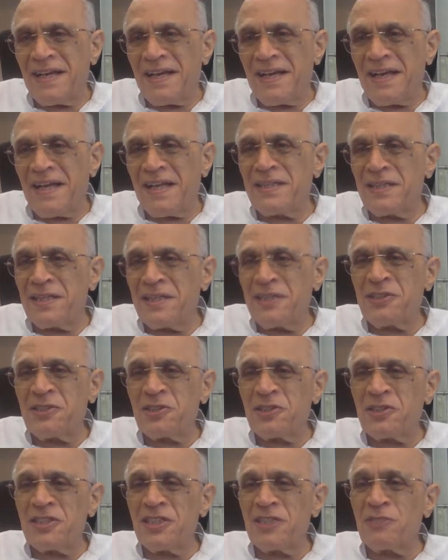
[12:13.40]
And they reach a
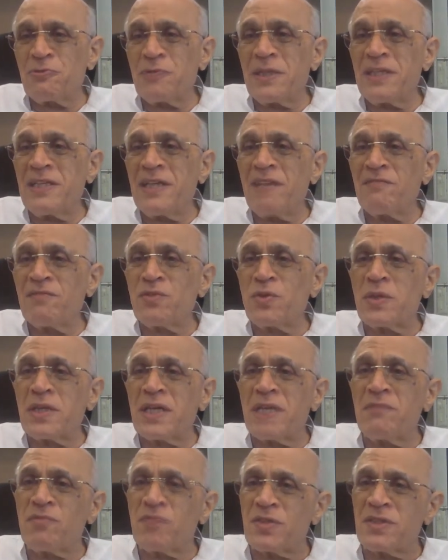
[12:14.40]
stage where they have no
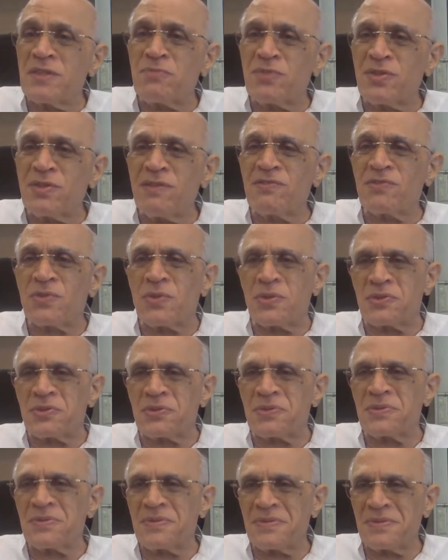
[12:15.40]
time for themselves
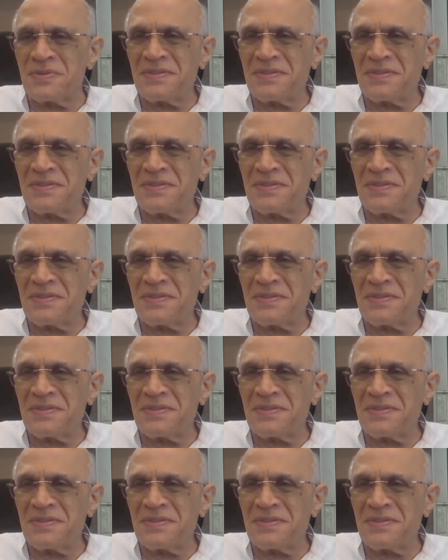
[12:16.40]
also.